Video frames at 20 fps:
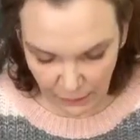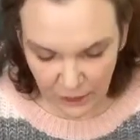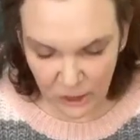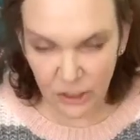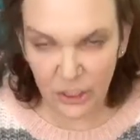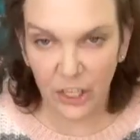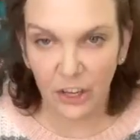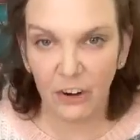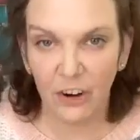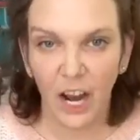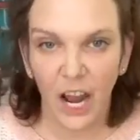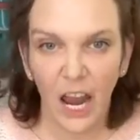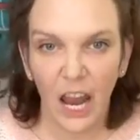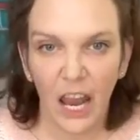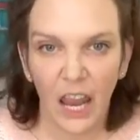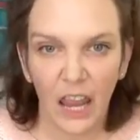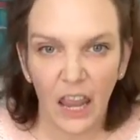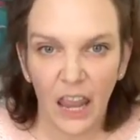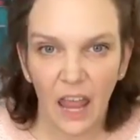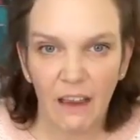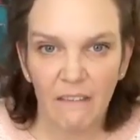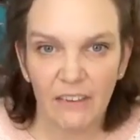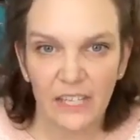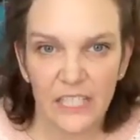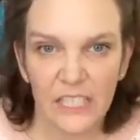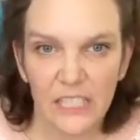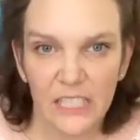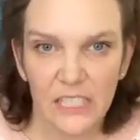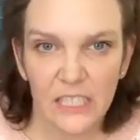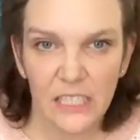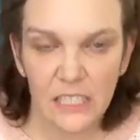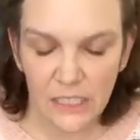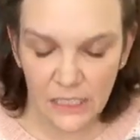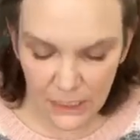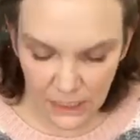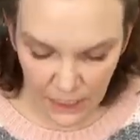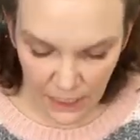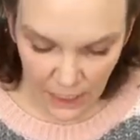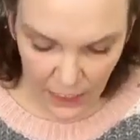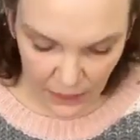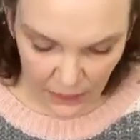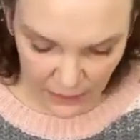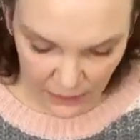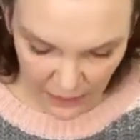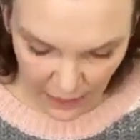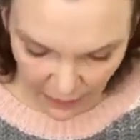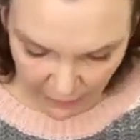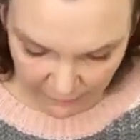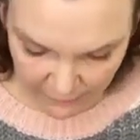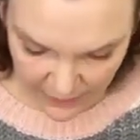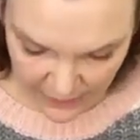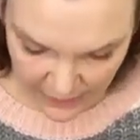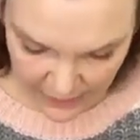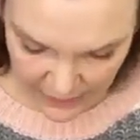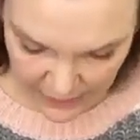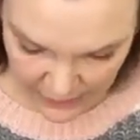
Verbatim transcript: smudge there. Love it. Love